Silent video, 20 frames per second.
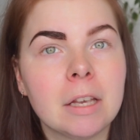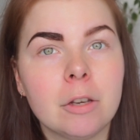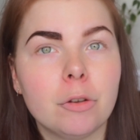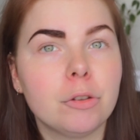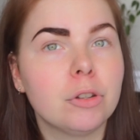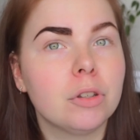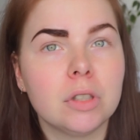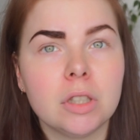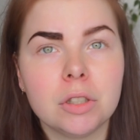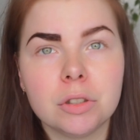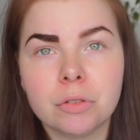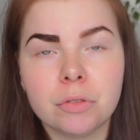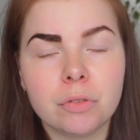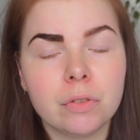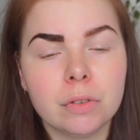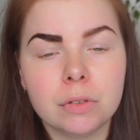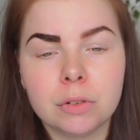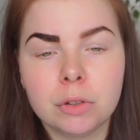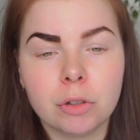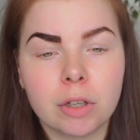You don't need
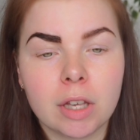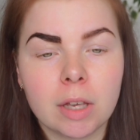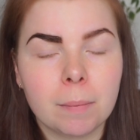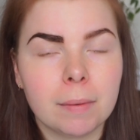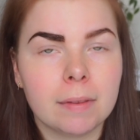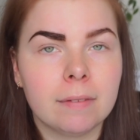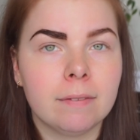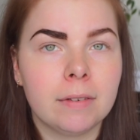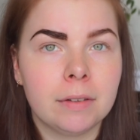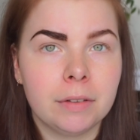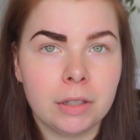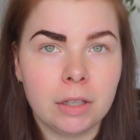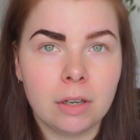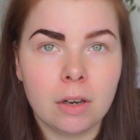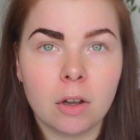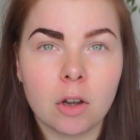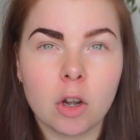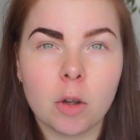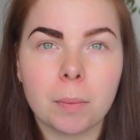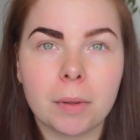to keep it very
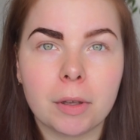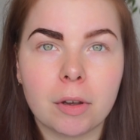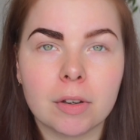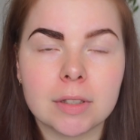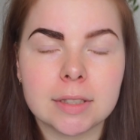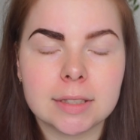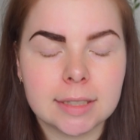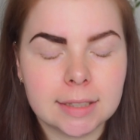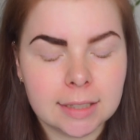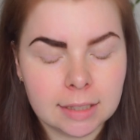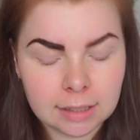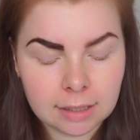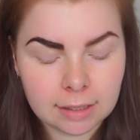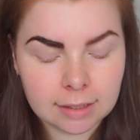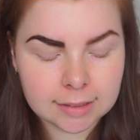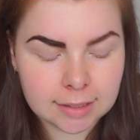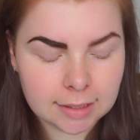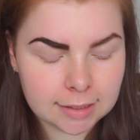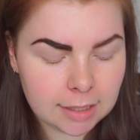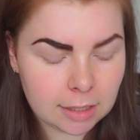long because this
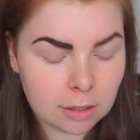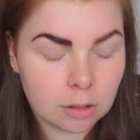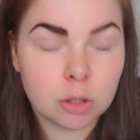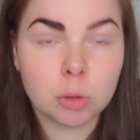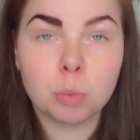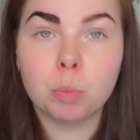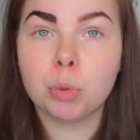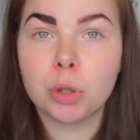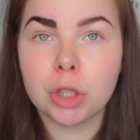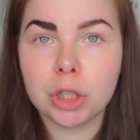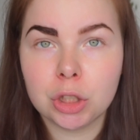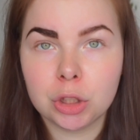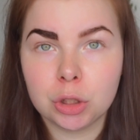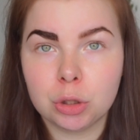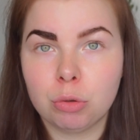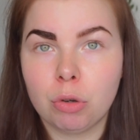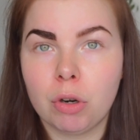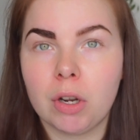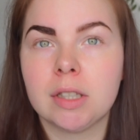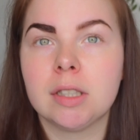henna, as I said, is pretty
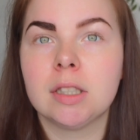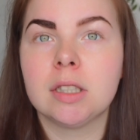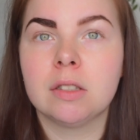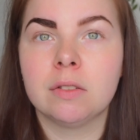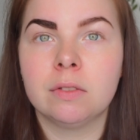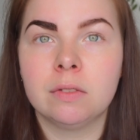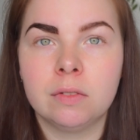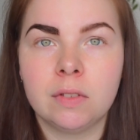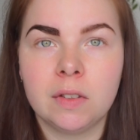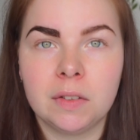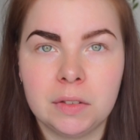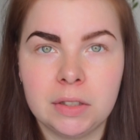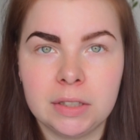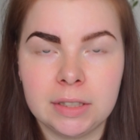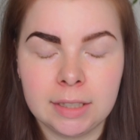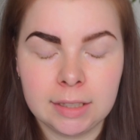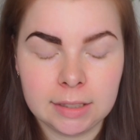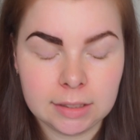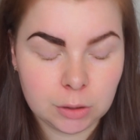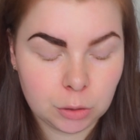strong and it's very
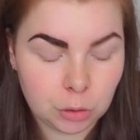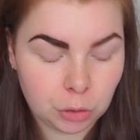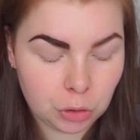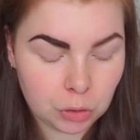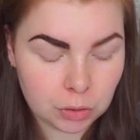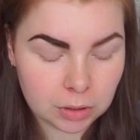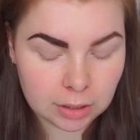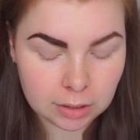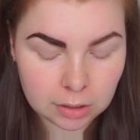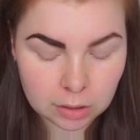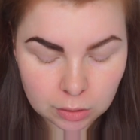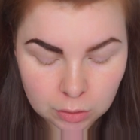nice to use it.